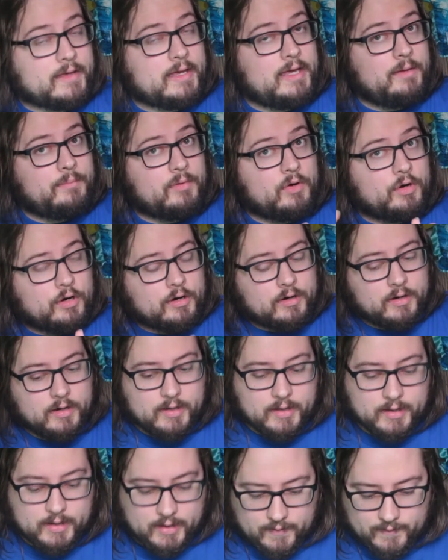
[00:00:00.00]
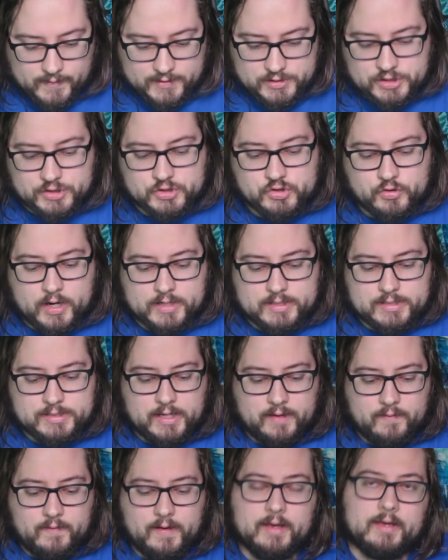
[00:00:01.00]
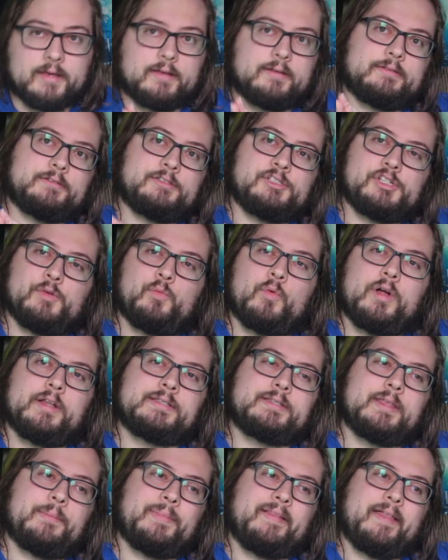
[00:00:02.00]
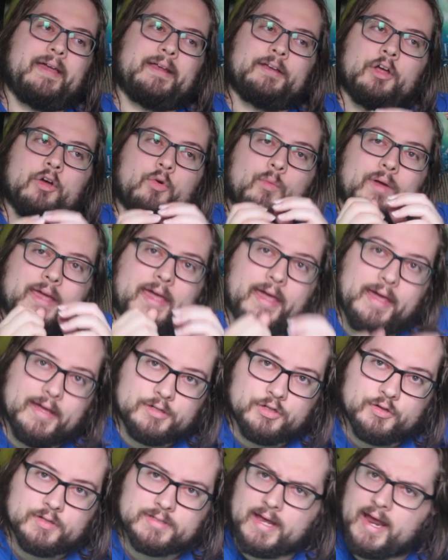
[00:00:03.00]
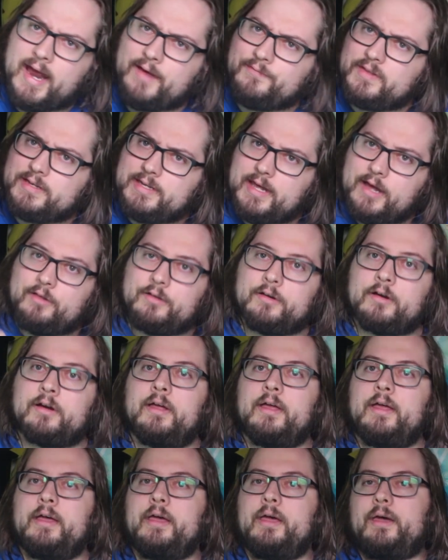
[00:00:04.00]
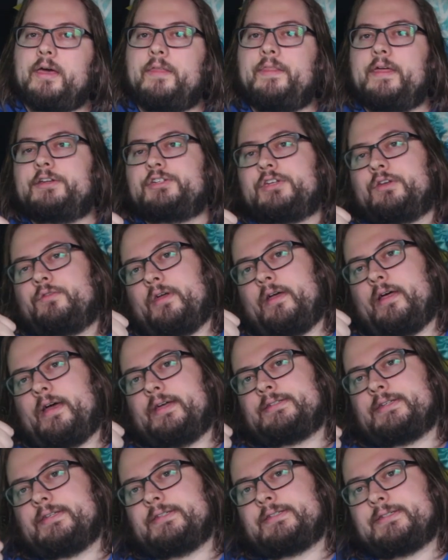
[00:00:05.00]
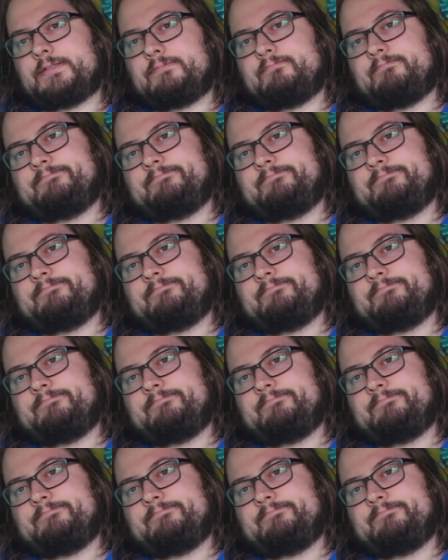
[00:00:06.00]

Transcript: to keep her. And then she tries to say like, she wants to be like, no, we can't do this. I have to tell her. And then she realizes